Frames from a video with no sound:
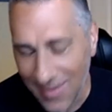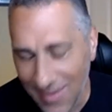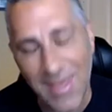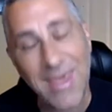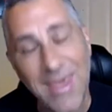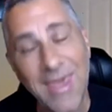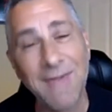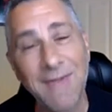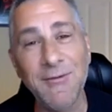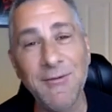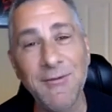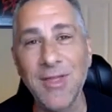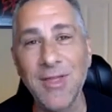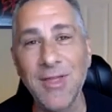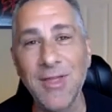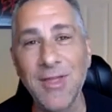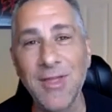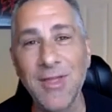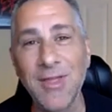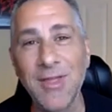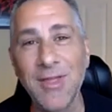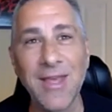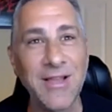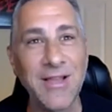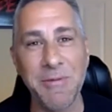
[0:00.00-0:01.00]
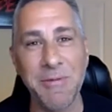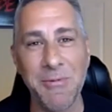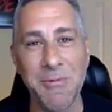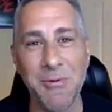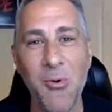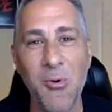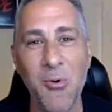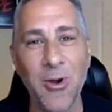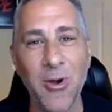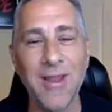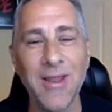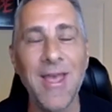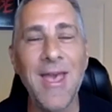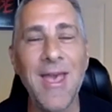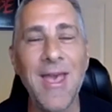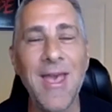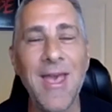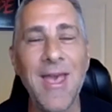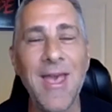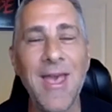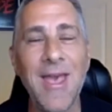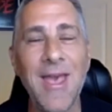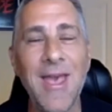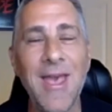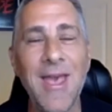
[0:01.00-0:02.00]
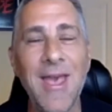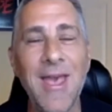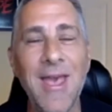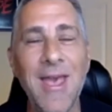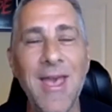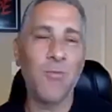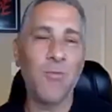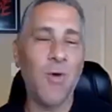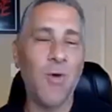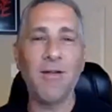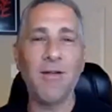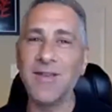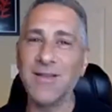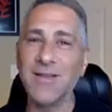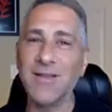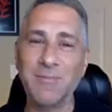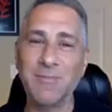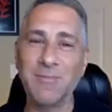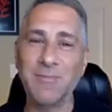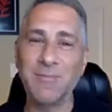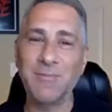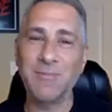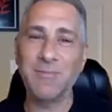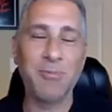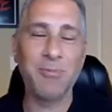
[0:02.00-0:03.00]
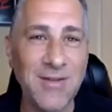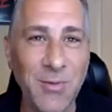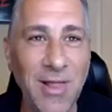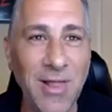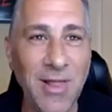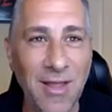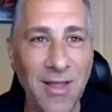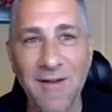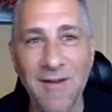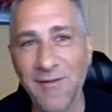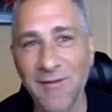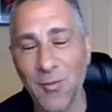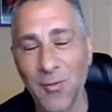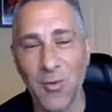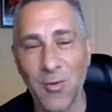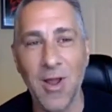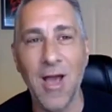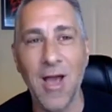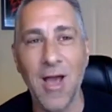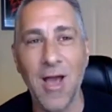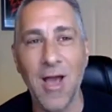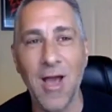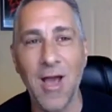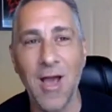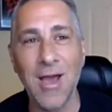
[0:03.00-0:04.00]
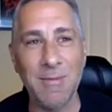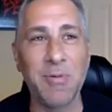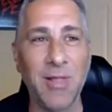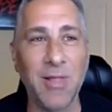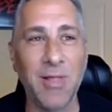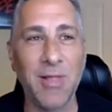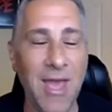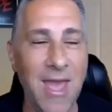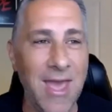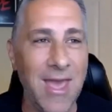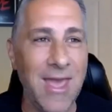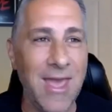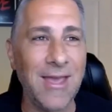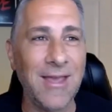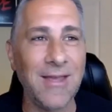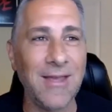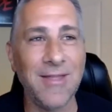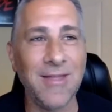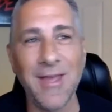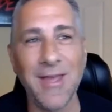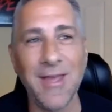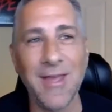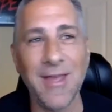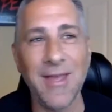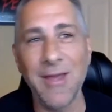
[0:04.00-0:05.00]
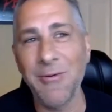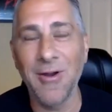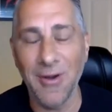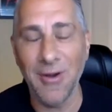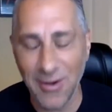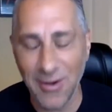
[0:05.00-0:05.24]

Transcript: And they give you the injury report, and then all these players we loved were not going to be playing, and they were